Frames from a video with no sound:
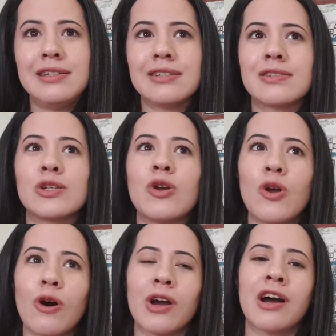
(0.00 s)
does
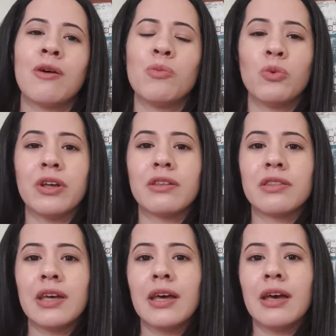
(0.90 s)
not come
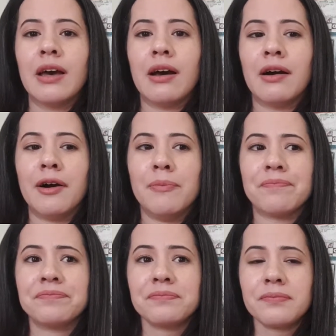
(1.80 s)
with
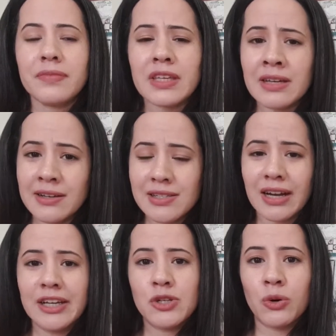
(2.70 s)
a
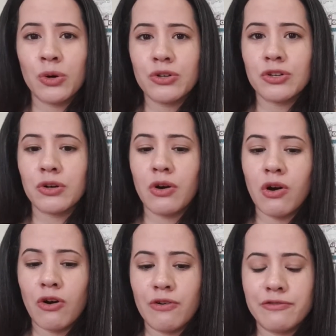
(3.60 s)
side order
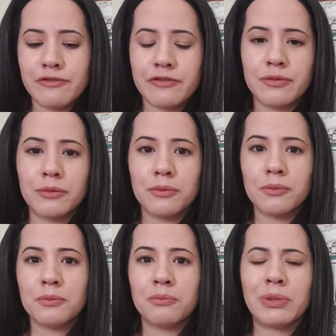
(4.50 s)
of
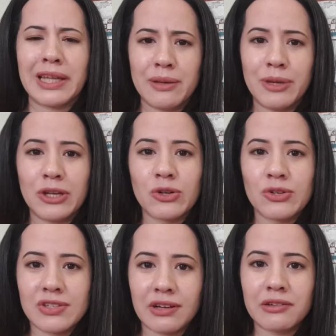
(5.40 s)
blaming
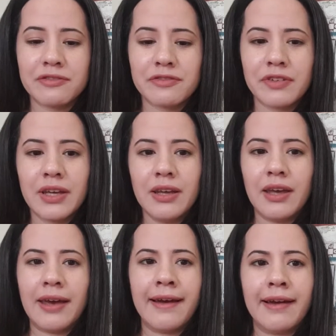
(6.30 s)
yourself
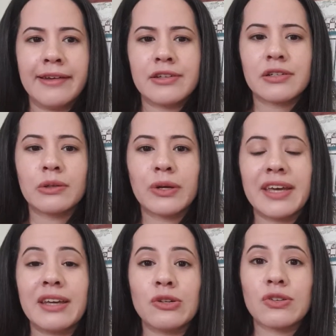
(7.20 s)
and
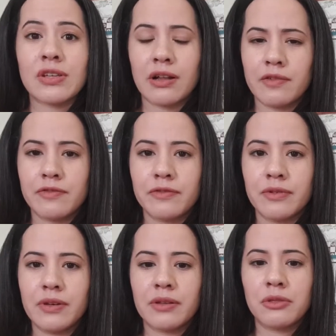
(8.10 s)
looking at yourself
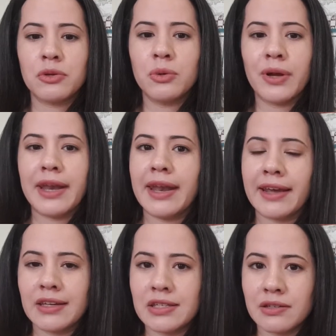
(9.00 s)
through a
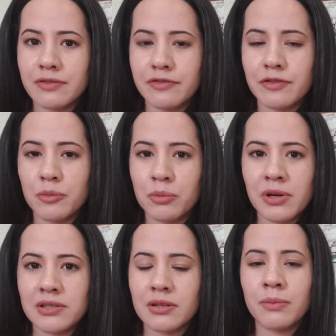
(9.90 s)
negative
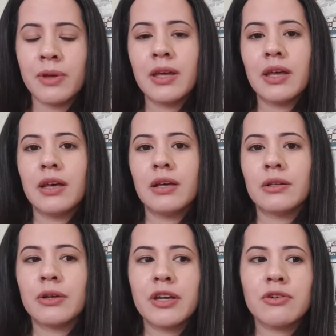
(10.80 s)
prism.
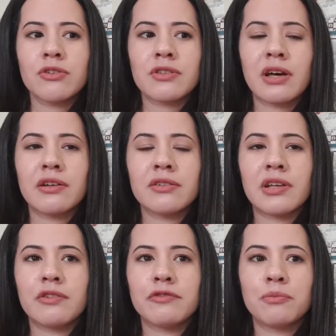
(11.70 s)
Look at
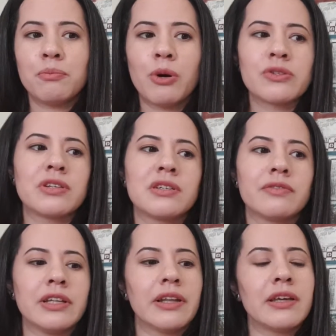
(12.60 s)
yourself
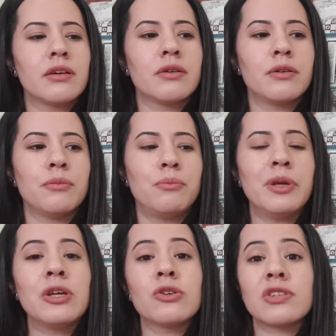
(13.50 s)
positively, like
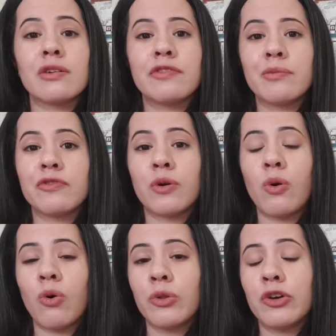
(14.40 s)
big yourself up for
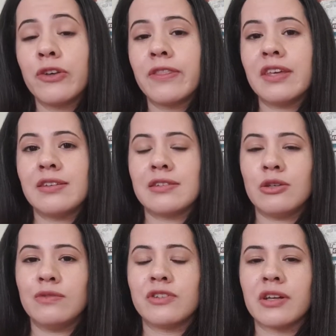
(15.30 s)
all the good things
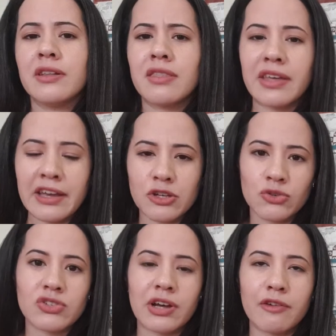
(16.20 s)
that you've done and thank
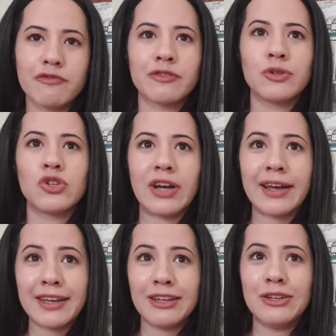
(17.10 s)
yourself for
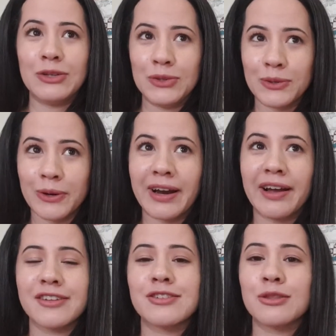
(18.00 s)
dragging your
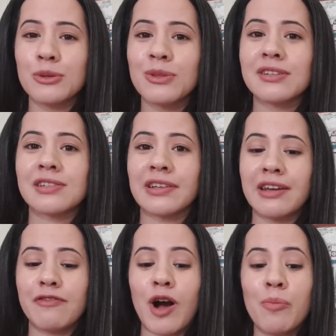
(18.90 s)
ass through this
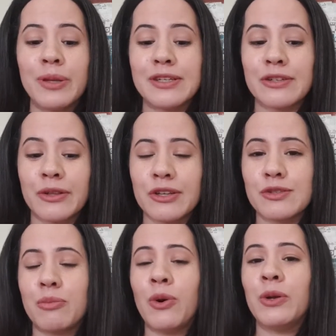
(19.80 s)
life up until
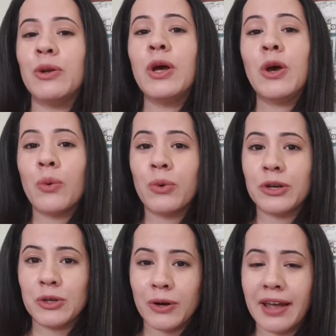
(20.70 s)
this point where
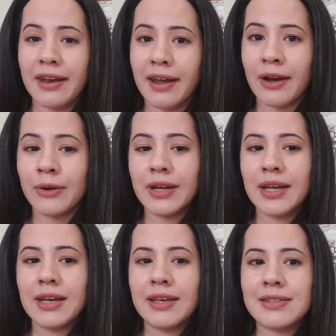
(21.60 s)
you're at now.
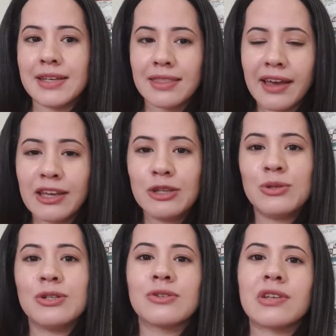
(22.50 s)
Say thank you
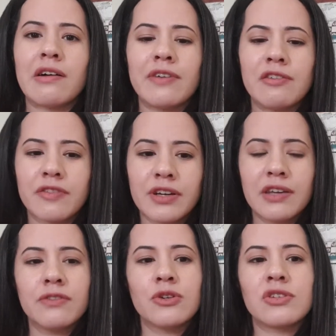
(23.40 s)
to yourself and
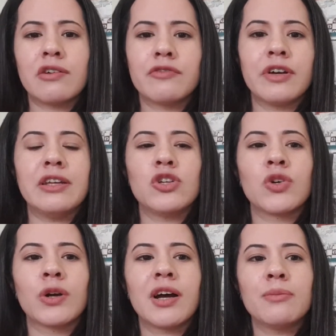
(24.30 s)
forgive yourself for any
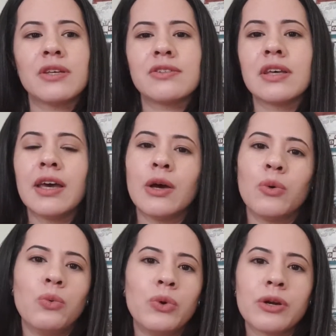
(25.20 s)
shortcomings.
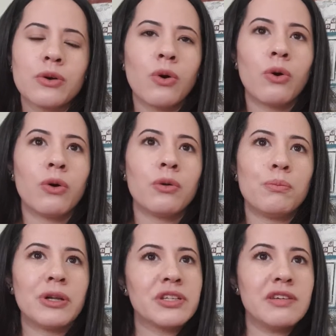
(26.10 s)
We're all
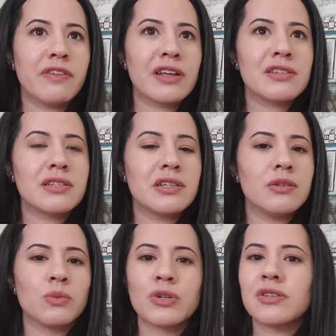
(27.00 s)

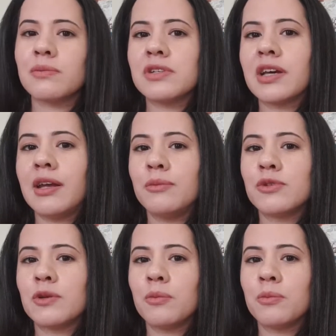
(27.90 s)
multifaceted and we're
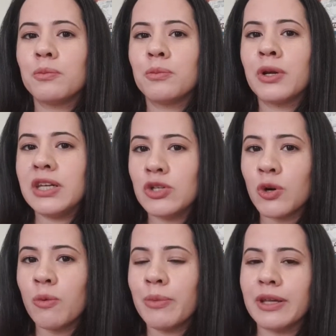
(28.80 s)
sometimes pretty
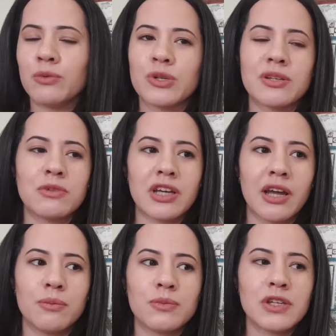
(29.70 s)
dope and we're
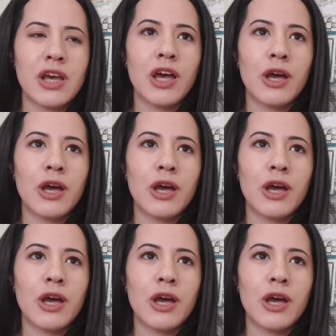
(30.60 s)
sometimes